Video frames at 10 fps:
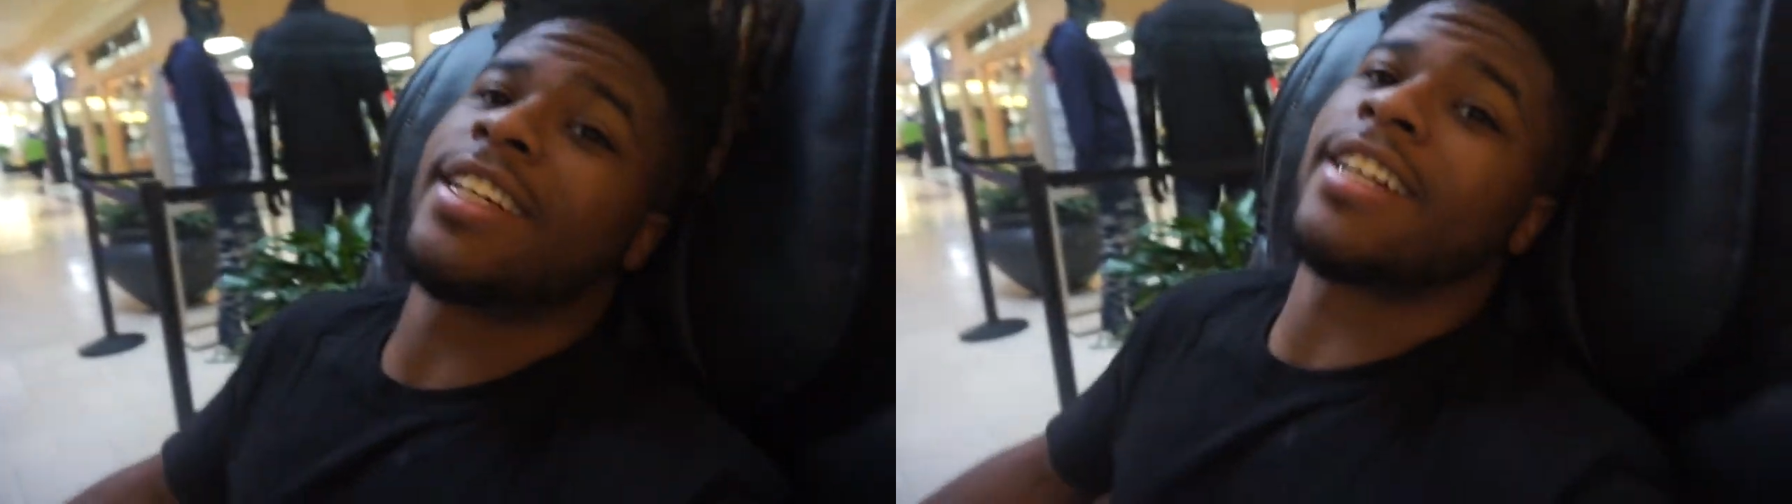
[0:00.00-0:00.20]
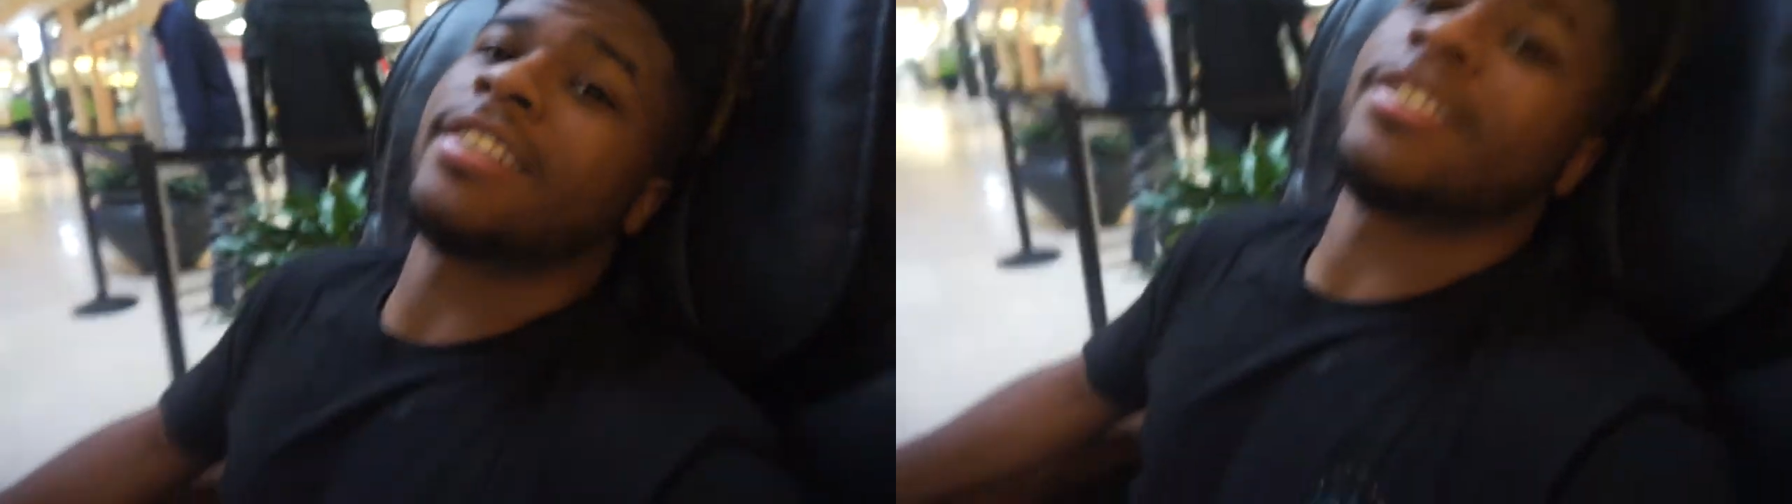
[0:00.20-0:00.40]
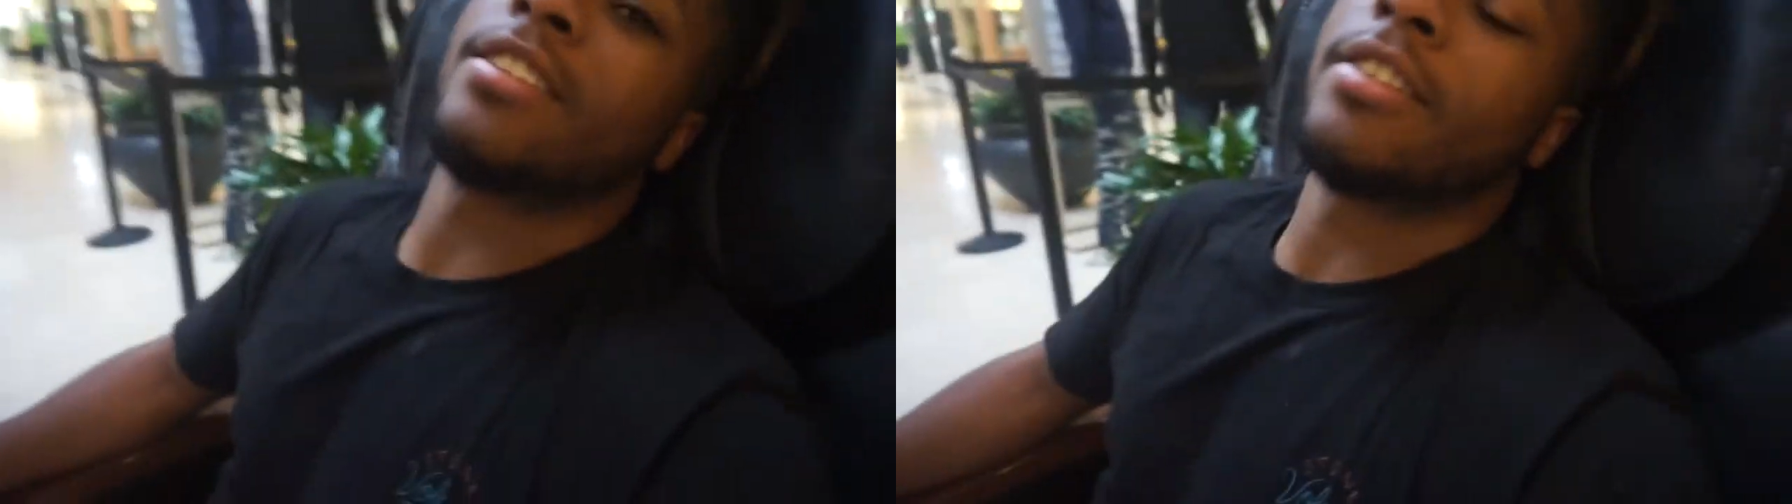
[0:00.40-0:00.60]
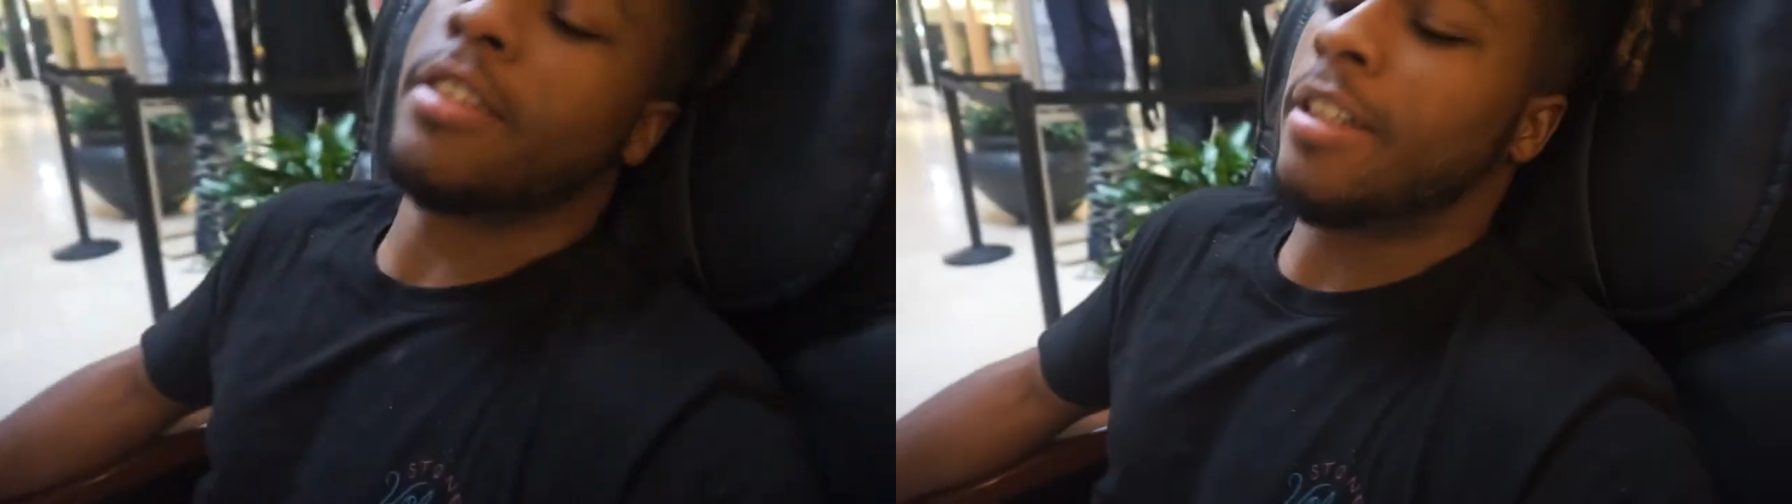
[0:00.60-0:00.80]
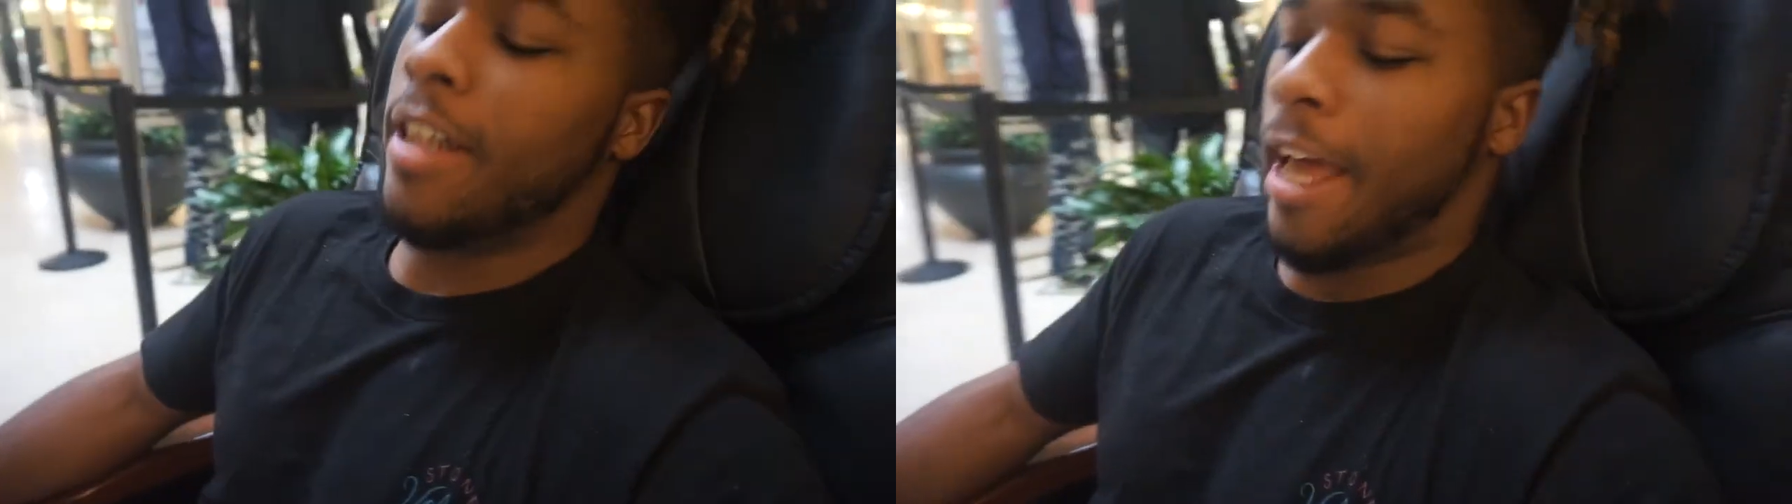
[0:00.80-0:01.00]
seconds.
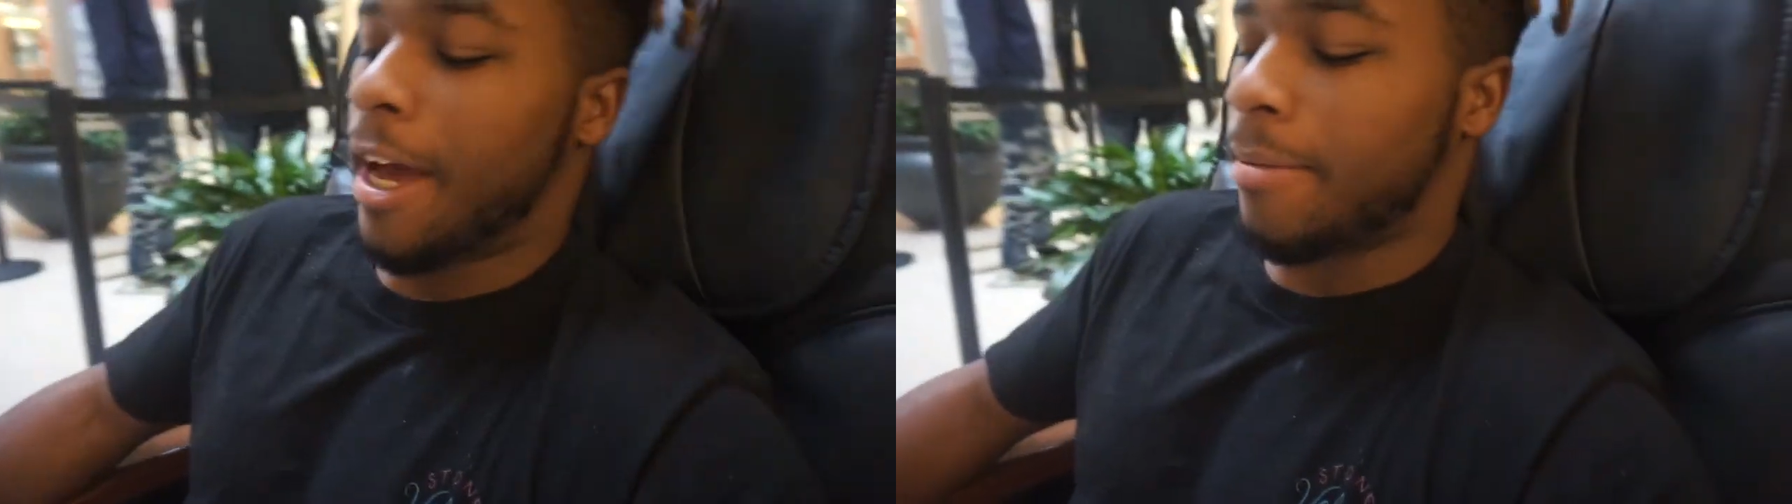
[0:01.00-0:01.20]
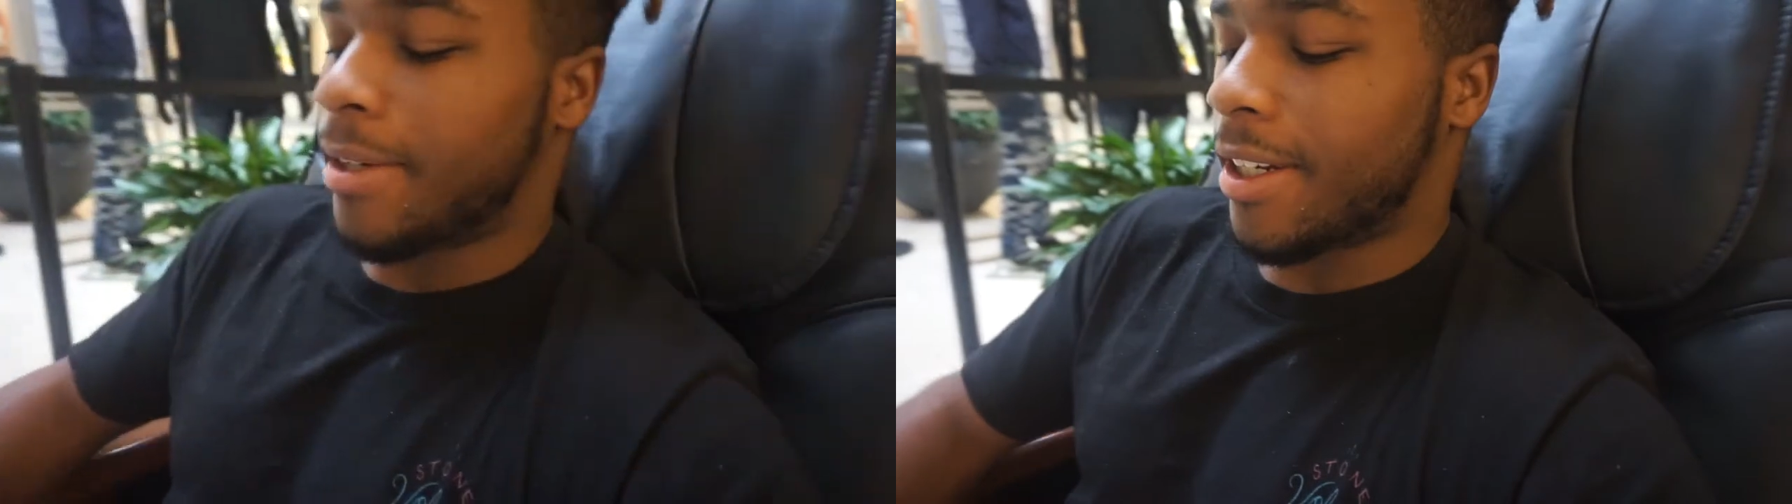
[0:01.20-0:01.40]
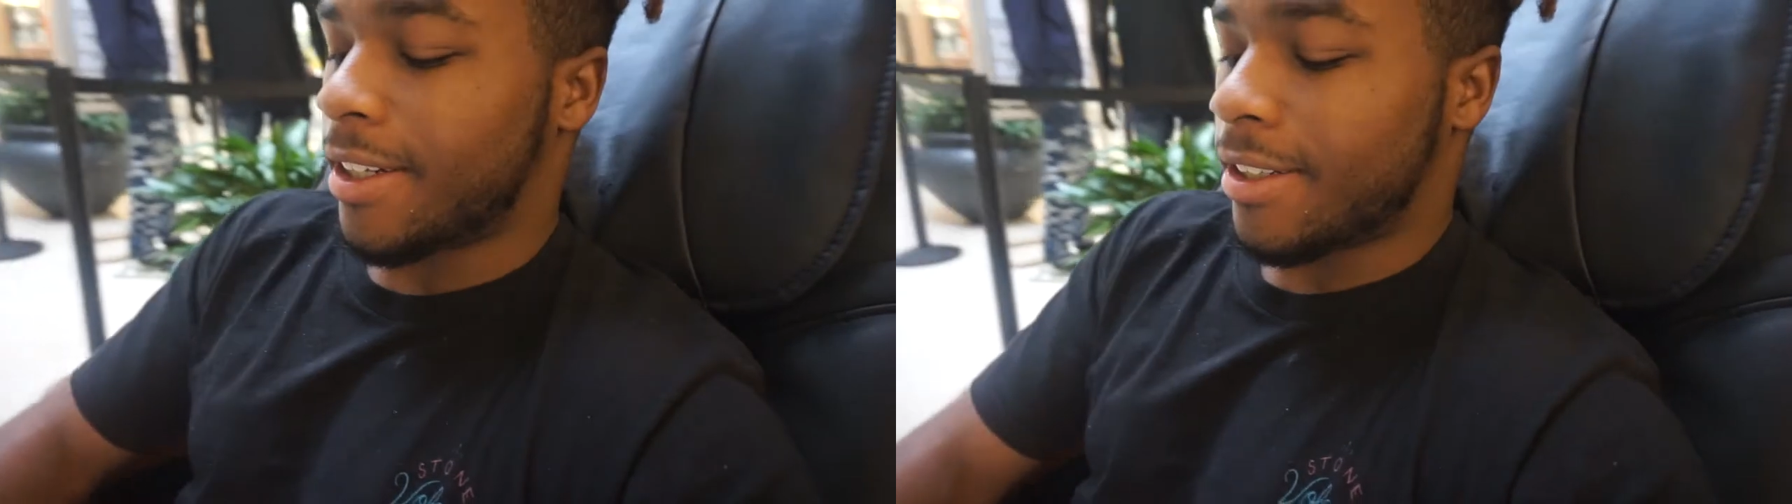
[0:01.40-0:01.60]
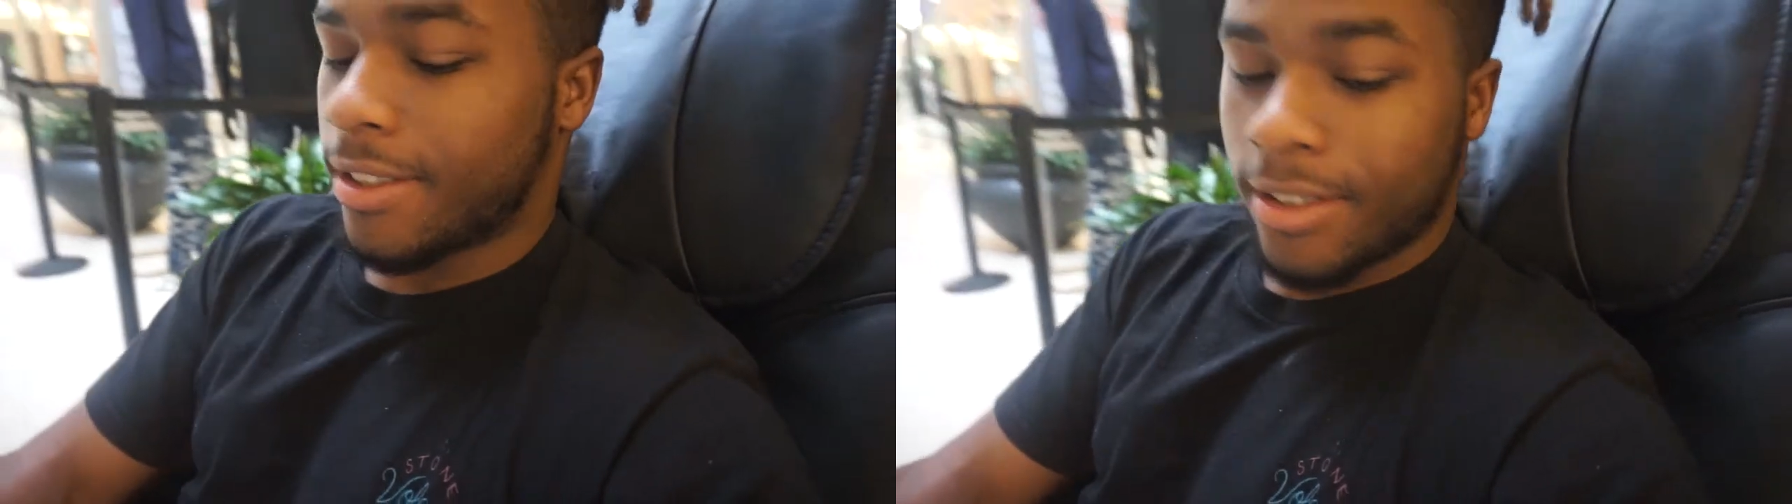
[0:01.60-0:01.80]
Now I'm done.